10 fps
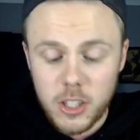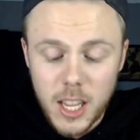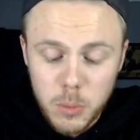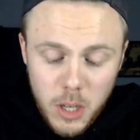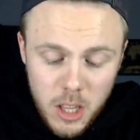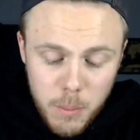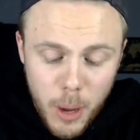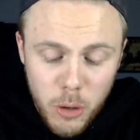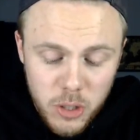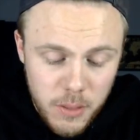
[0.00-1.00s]
That's one of the
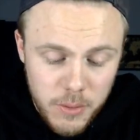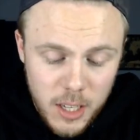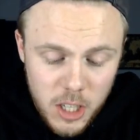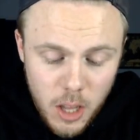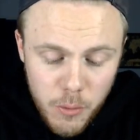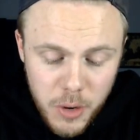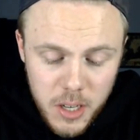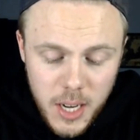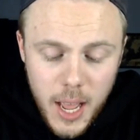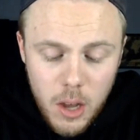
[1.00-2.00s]
positives, actually, that I've written
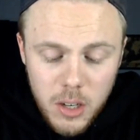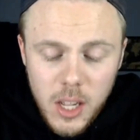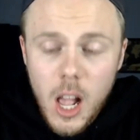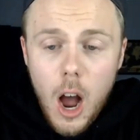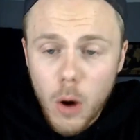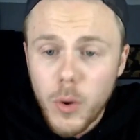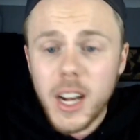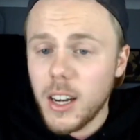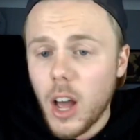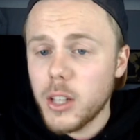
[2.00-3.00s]
down. I
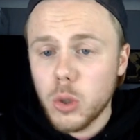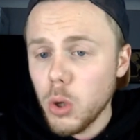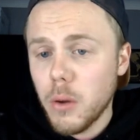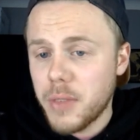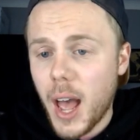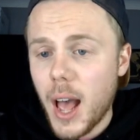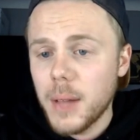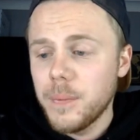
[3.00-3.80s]
really liked all of that.